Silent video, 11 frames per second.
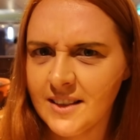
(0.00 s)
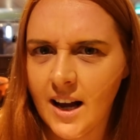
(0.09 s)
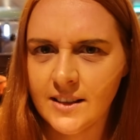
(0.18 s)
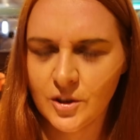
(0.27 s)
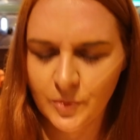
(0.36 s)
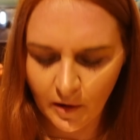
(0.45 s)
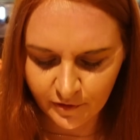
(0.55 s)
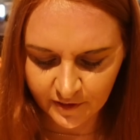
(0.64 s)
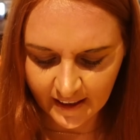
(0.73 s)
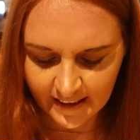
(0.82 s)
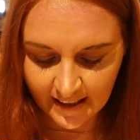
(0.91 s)
nice as well,
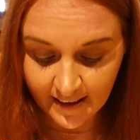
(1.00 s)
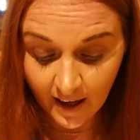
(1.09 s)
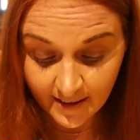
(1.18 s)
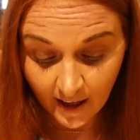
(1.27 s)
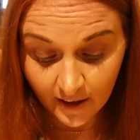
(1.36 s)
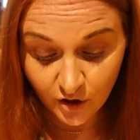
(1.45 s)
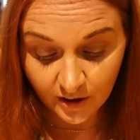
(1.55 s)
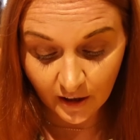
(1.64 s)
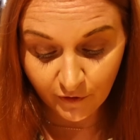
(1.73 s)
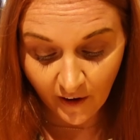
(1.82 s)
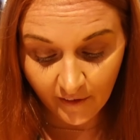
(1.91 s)
flaky. That's
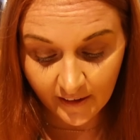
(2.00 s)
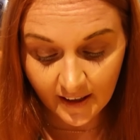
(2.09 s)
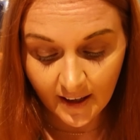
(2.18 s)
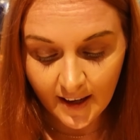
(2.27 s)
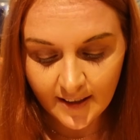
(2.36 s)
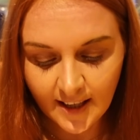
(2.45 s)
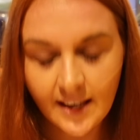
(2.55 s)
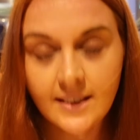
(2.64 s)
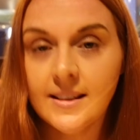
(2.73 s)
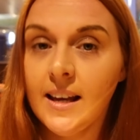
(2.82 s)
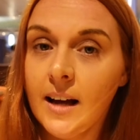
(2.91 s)
actually very
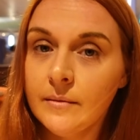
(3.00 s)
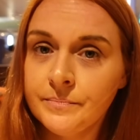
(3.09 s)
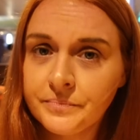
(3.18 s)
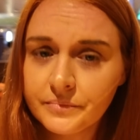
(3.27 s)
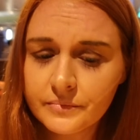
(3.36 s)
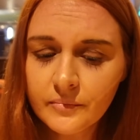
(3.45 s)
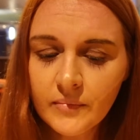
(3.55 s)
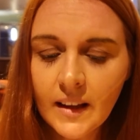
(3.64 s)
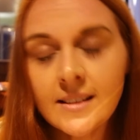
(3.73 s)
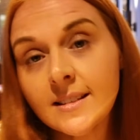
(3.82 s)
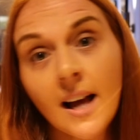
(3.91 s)
tasty and
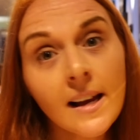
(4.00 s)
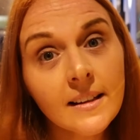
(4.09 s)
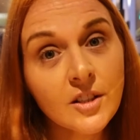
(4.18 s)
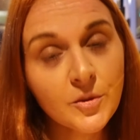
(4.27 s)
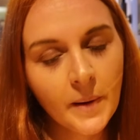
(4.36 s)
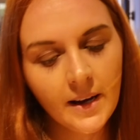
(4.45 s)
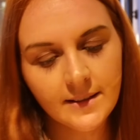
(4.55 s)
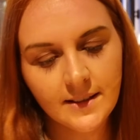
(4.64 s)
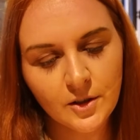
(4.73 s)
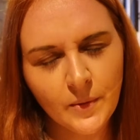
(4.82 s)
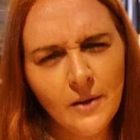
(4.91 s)
slightly
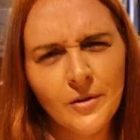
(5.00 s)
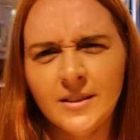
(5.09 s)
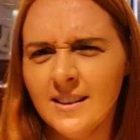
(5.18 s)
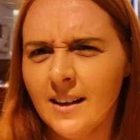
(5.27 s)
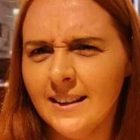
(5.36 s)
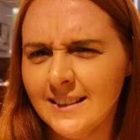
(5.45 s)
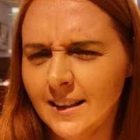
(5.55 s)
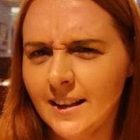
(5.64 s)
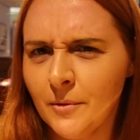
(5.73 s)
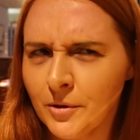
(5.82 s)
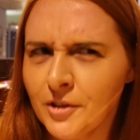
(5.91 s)
spicy as well, because
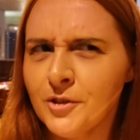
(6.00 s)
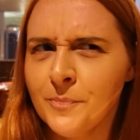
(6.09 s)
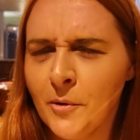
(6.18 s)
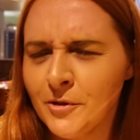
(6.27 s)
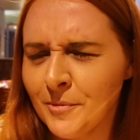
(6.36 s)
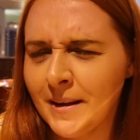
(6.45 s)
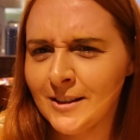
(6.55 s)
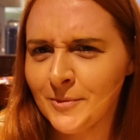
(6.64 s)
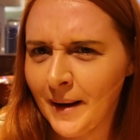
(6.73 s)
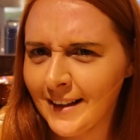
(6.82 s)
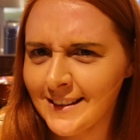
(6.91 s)
it wasn't supposed to be a
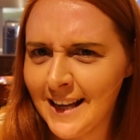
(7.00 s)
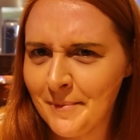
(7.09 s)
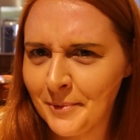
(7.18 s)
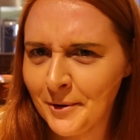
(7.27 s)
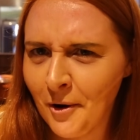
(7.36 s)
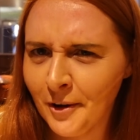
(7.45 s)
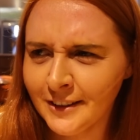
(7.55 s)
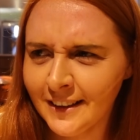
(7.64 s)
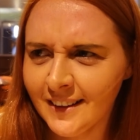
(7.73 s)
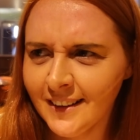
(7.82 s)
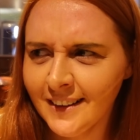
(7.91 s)
spicy
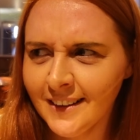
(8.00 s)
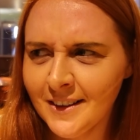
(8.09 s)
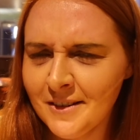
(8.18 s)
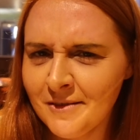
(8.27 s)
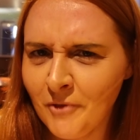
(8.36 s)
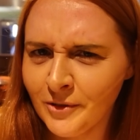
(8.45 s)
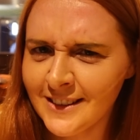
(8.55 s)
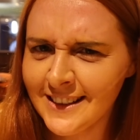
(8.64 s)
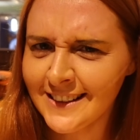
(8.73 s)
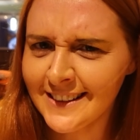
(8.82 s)
empanada. Want it?